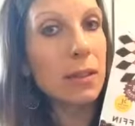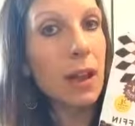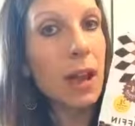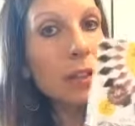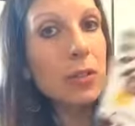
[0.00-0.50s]

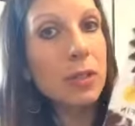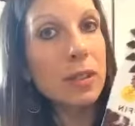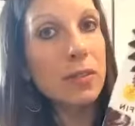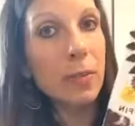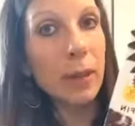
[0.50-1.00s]
I use
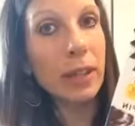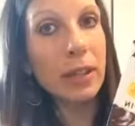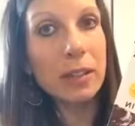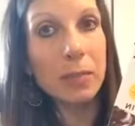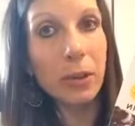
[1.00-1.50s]
this for my
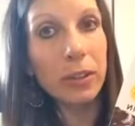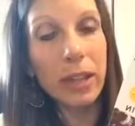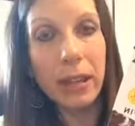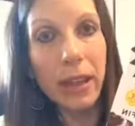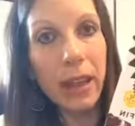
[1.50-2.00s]
kid's
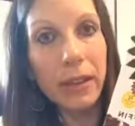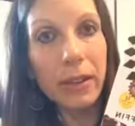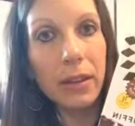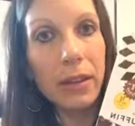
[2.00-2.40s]
birthday cake.